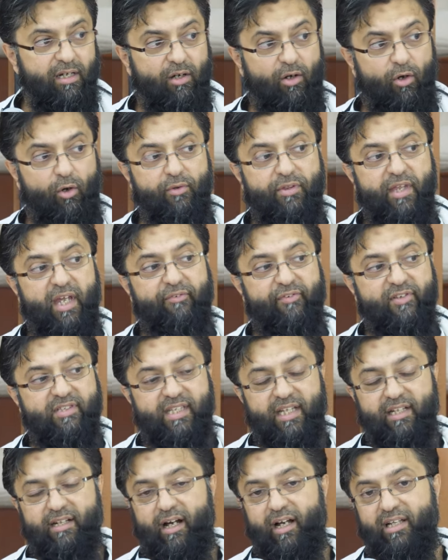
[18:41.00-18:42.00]
Hudayfa
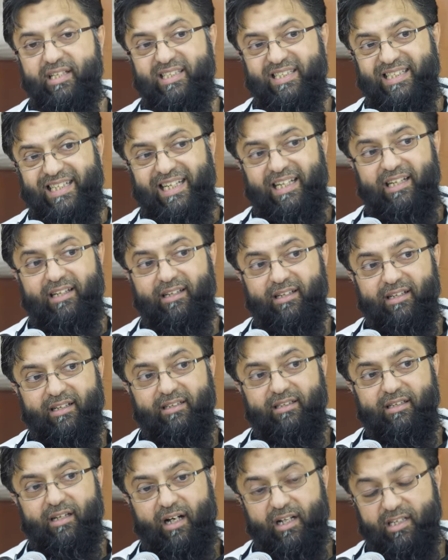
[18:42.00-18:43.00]
said, I see,
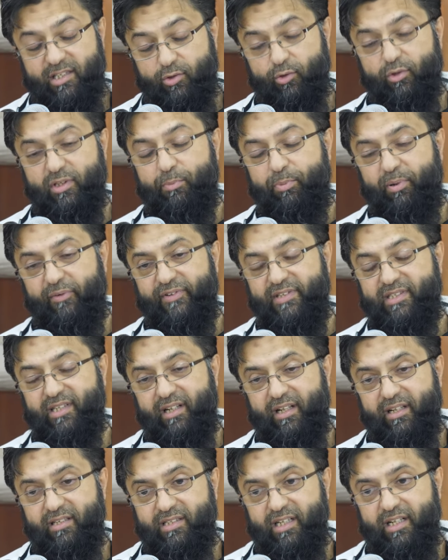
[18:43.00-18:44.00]
I saw the Prophet
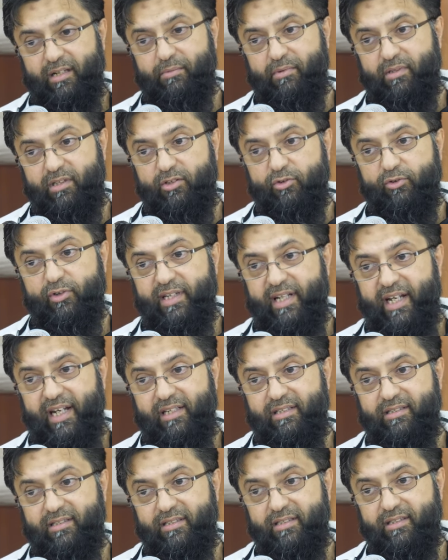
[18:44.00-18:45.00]
sallallahu alayhi wa sallam
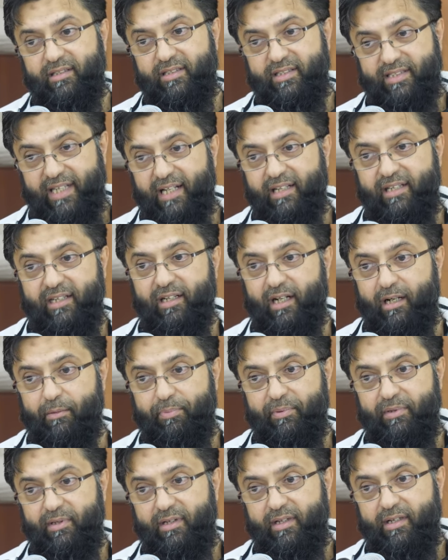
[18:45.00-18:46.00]
urinate standing
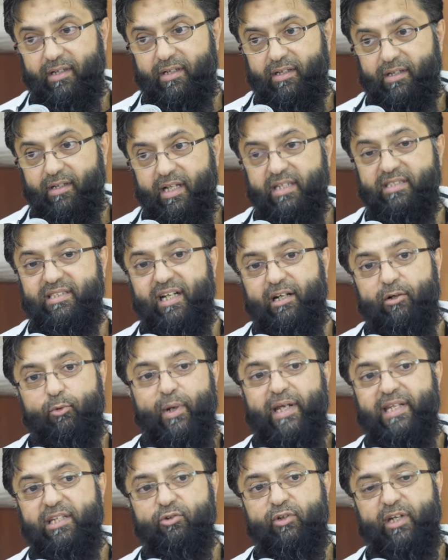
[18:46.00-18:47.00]
up. Is there a
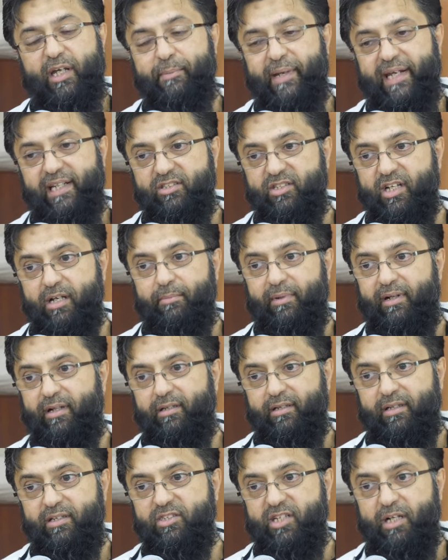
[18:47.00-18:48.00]
way you can make
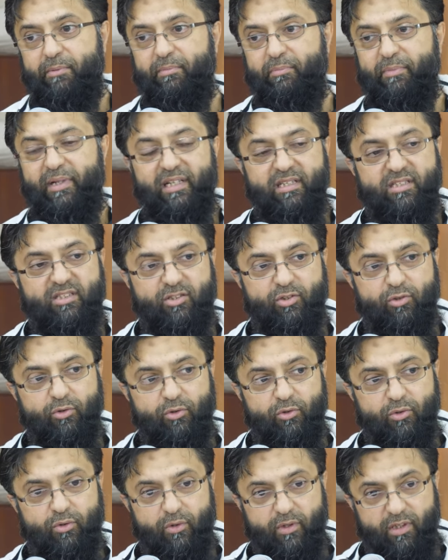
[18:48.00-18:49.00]
jama'? Jama' means to
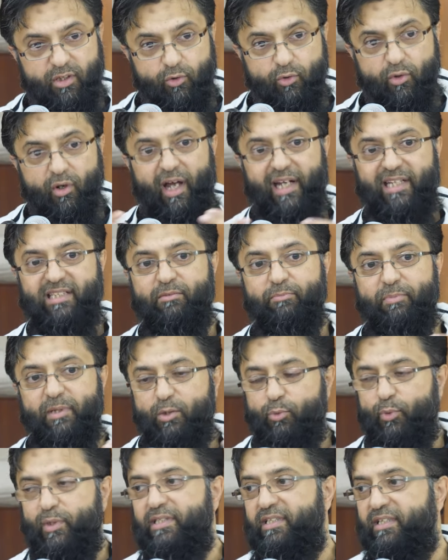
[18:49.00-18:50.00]
unite
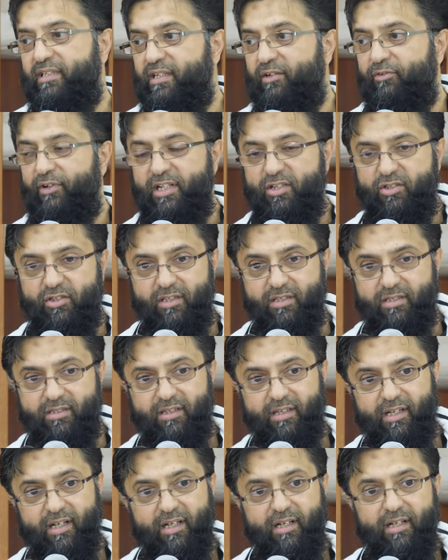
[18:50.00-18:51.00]
between the narrations.
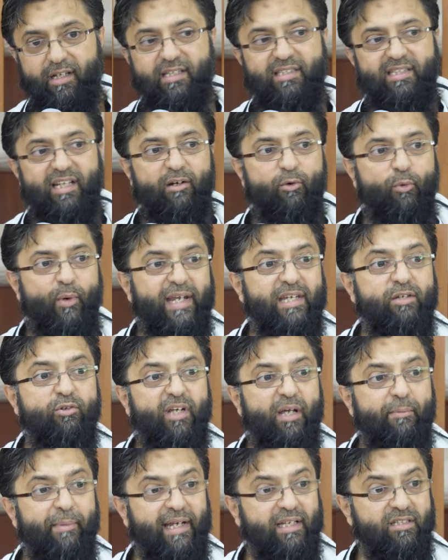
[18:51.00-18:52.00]
Is there a way you
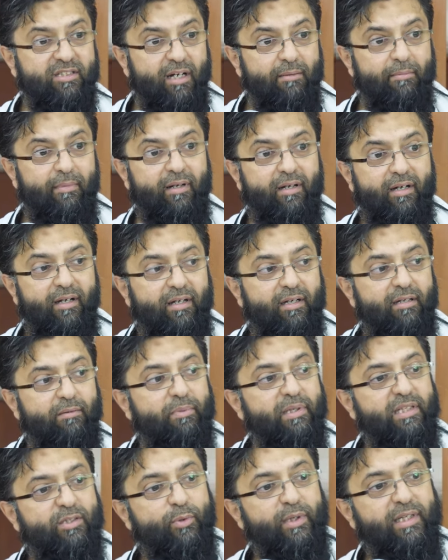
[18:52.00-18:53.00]
can make jama'
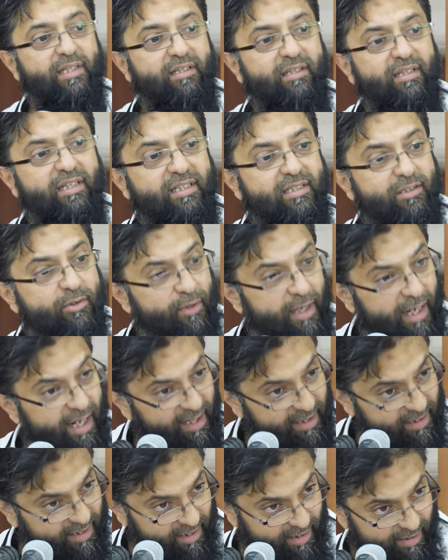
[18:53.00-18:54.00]
between these two
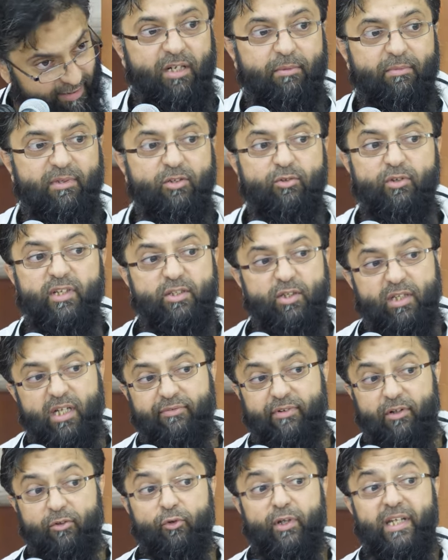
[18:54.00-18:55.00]
ahadith? Jama', you need to
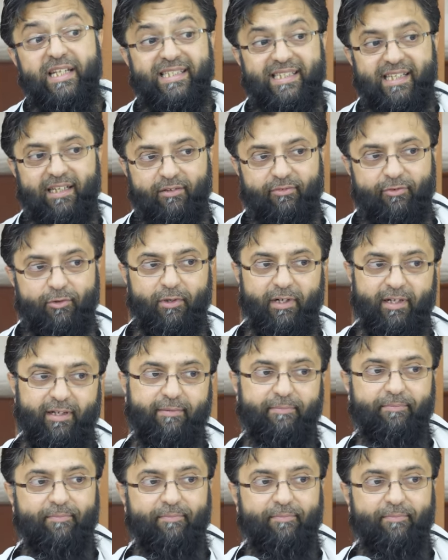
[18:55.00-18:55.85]
give a reasoning for it.